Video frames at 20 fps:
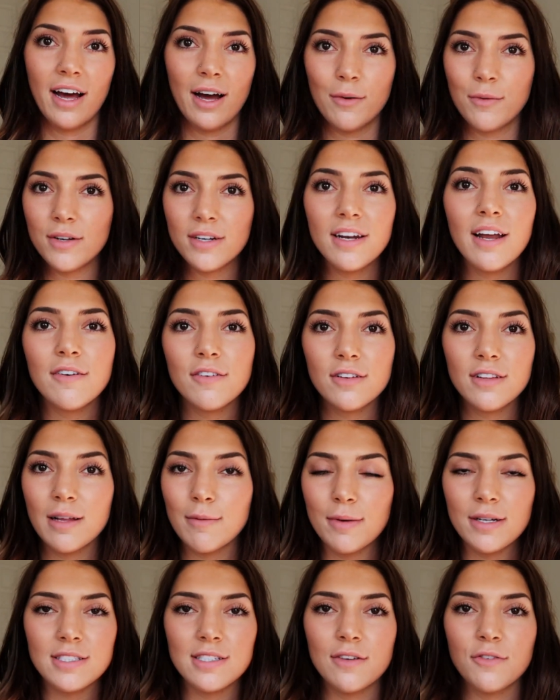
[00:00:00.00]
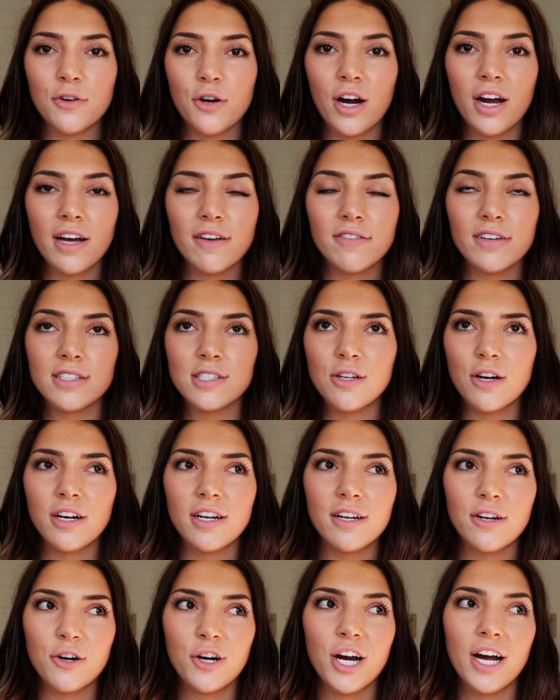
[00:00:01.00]
I would never let myself cry. If I
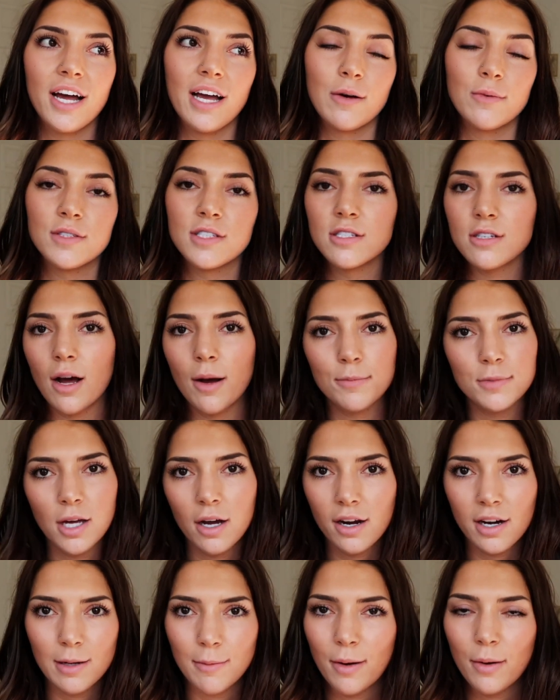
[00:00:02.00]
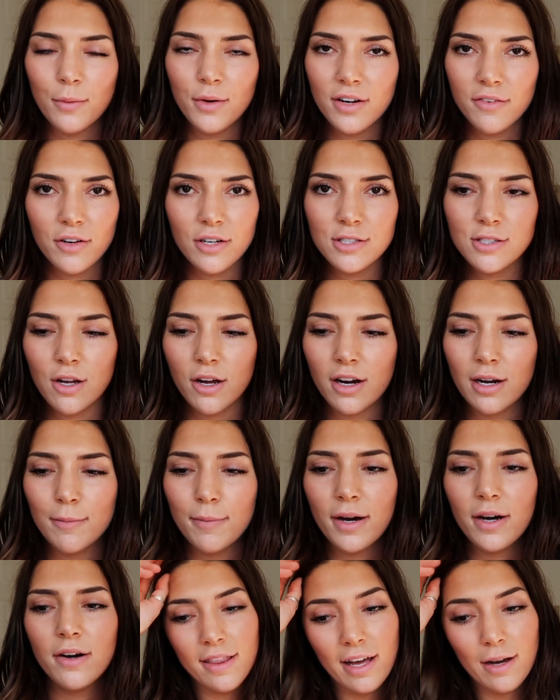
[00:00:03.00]
started to cry, I would stop talking about whatever I was talking
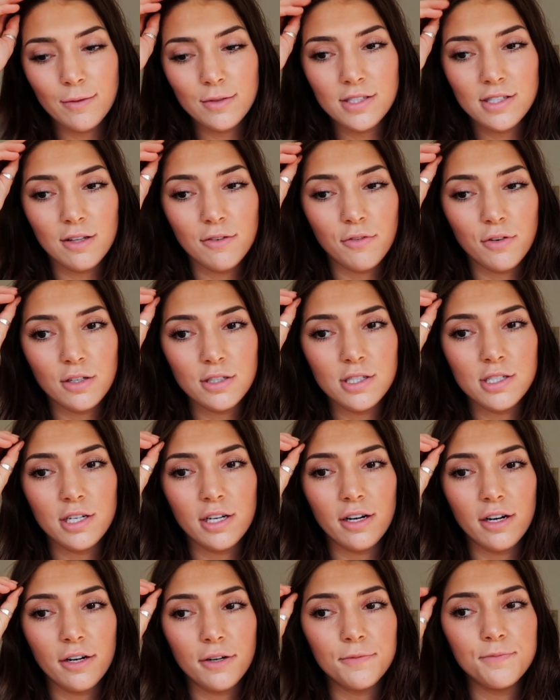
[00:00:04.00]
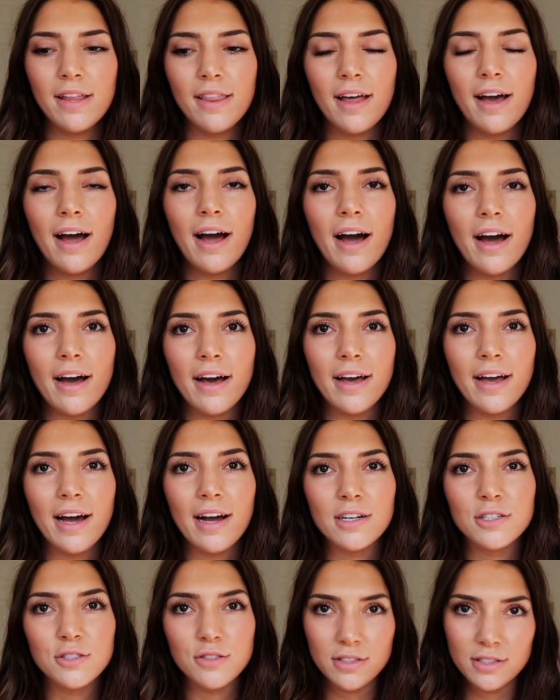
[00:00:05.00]
about. That was the first year that I
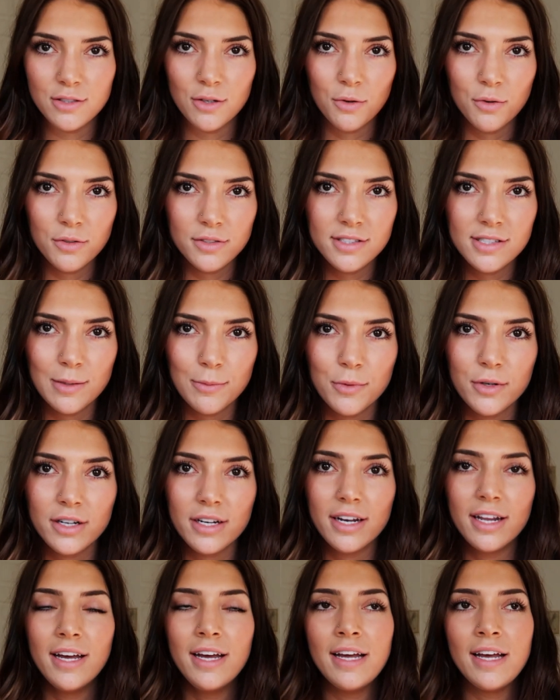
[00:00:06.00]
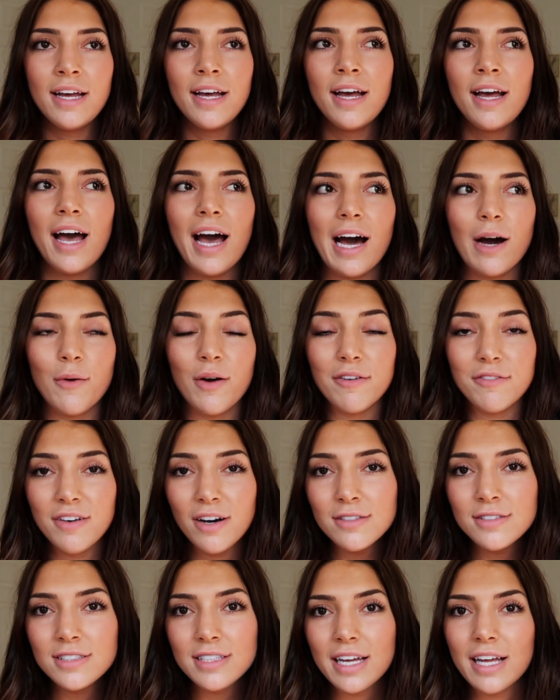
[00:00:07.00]
actually told someone how I
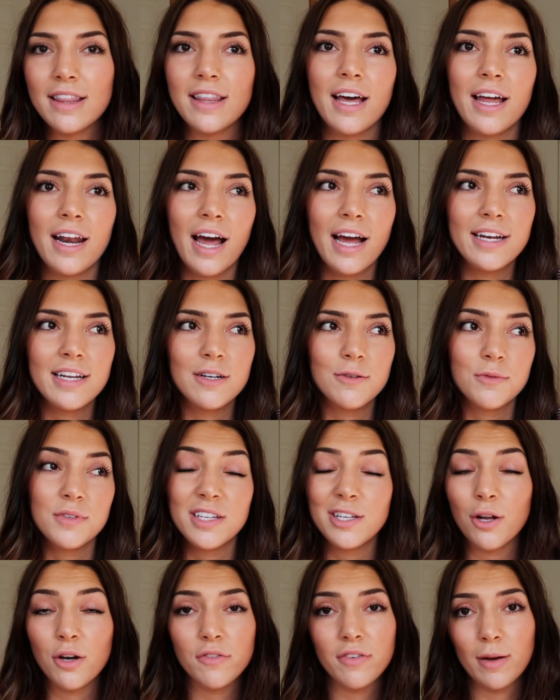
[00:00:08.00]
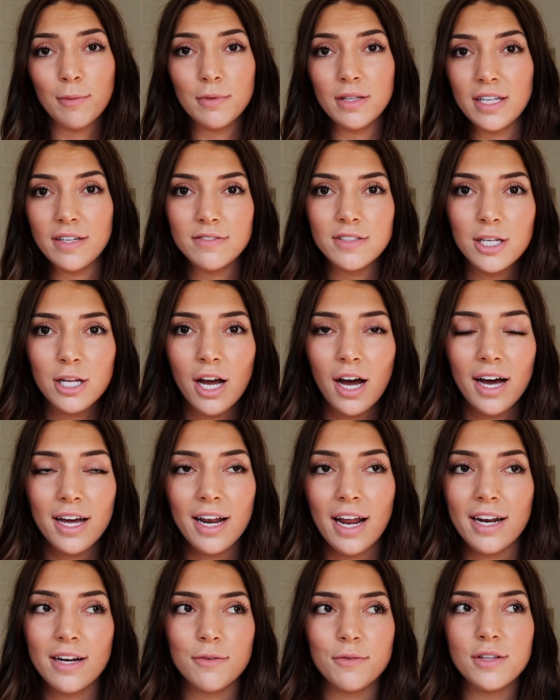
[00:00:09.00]
felt, and that I didn't really know if I believed in God.
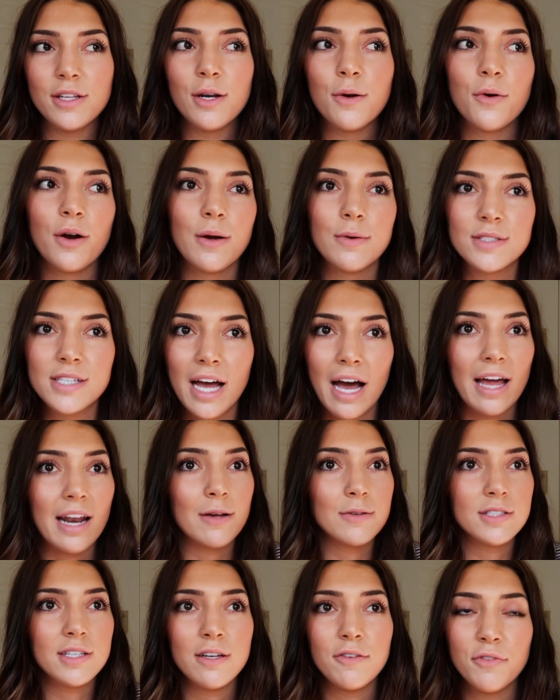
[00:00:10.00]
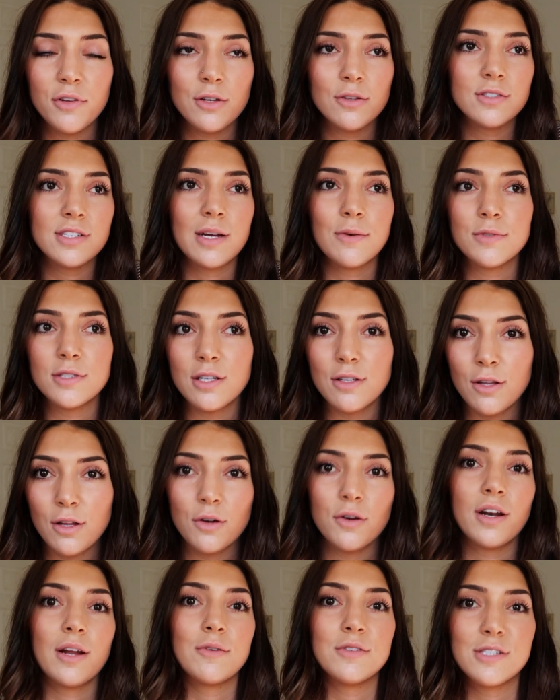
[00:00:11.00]
I didn't really know where I was at. I was confused. I was
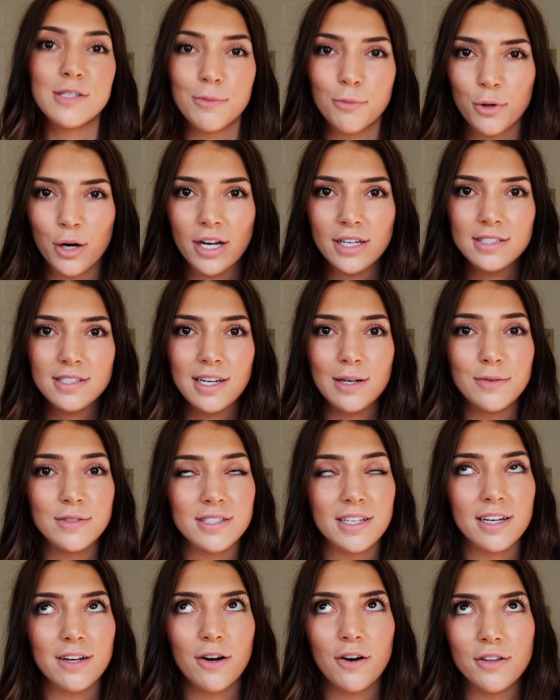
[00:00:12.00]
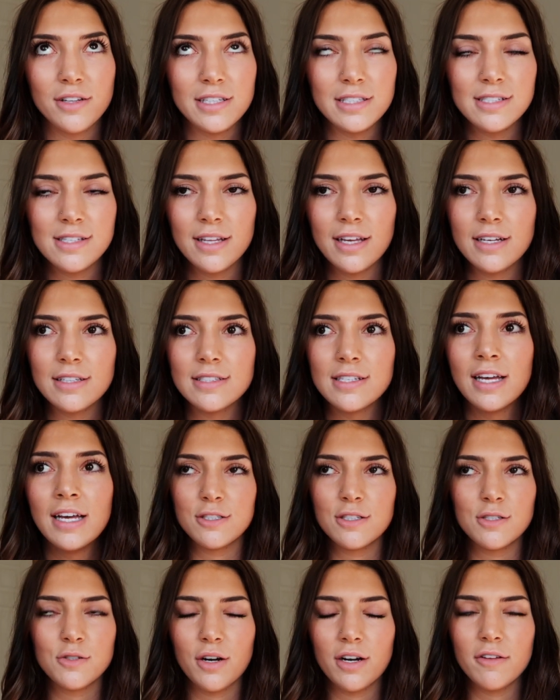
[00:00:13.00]
alone. I was depressed. I was like all these things,
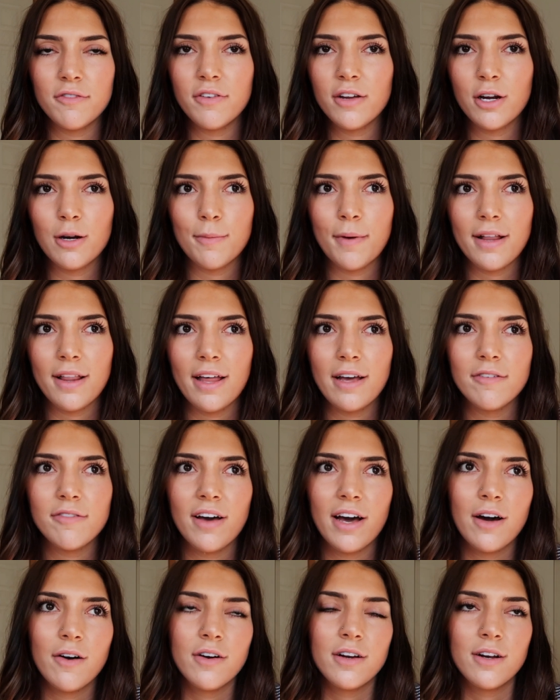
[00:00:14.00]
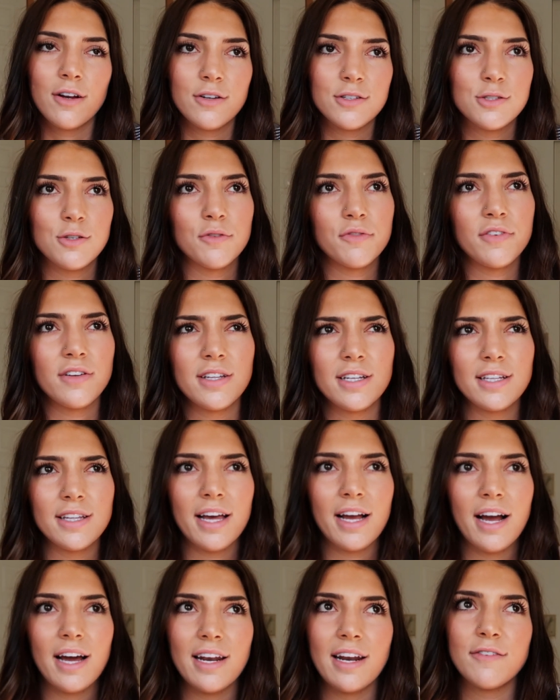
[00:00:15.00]
just trying to figure my life out, and also feeling
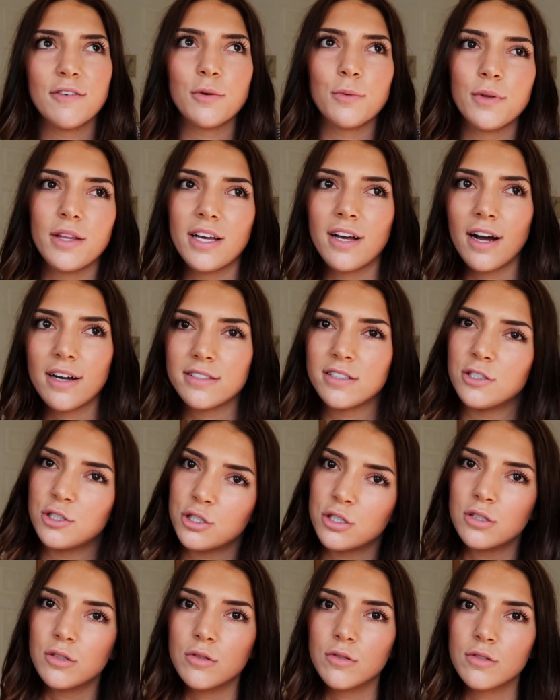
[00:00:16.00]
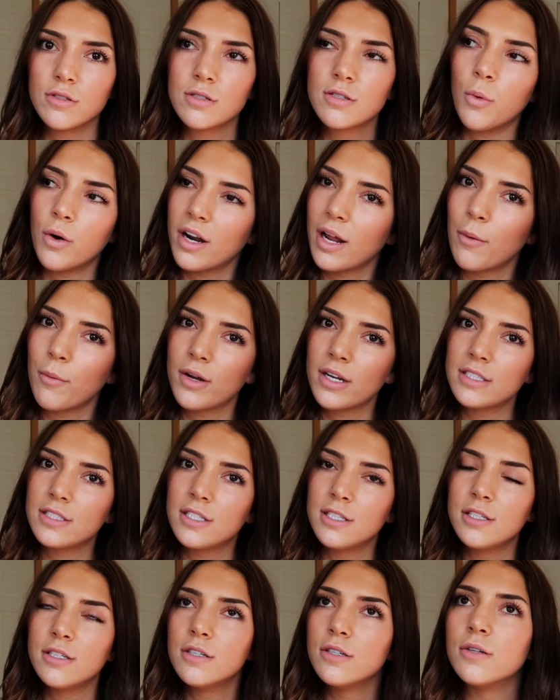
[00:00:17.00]
like I never really got to choose what I wanted to
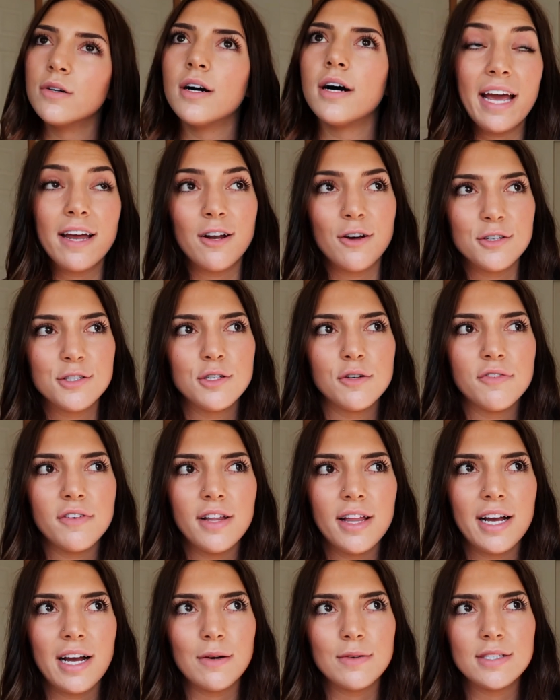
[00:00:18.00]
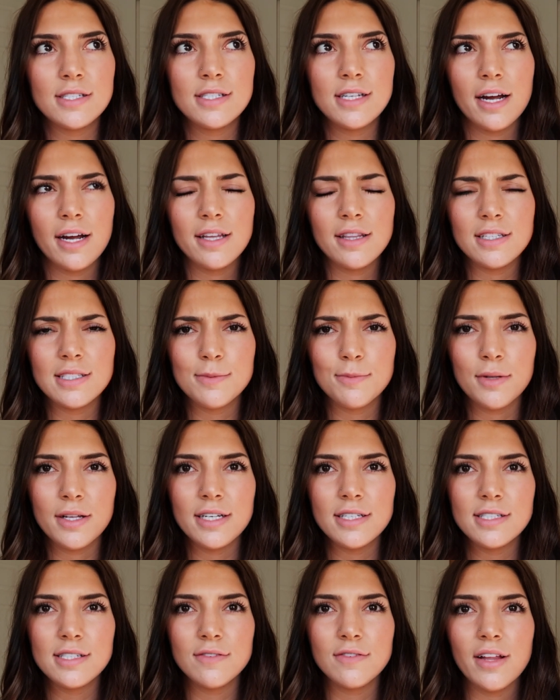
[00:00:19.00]
do. And also felt like I was stuck in this
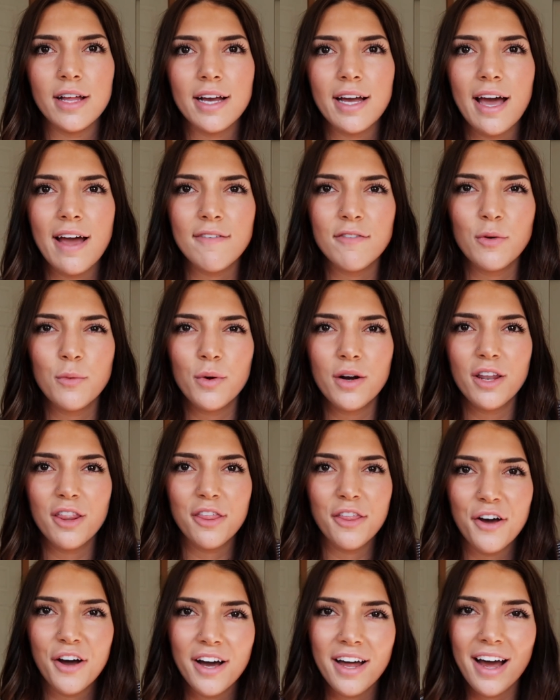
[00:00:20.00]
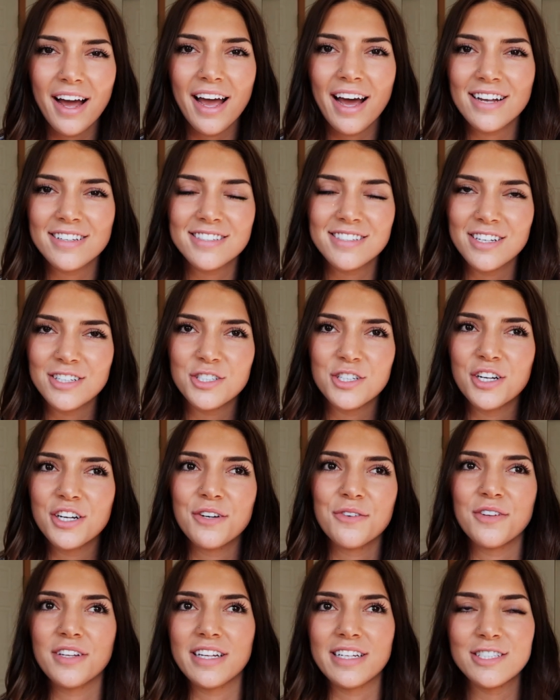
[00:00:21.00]
place of like everyone thought I had such a
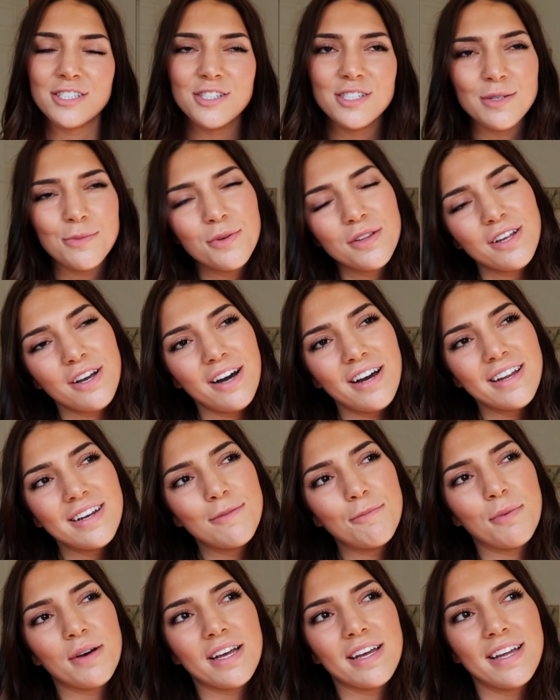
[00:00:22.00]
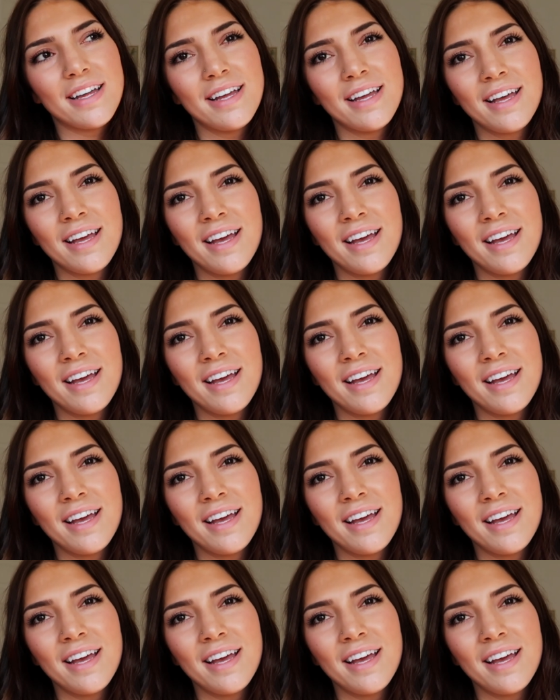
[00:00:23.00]
good relationship with God, but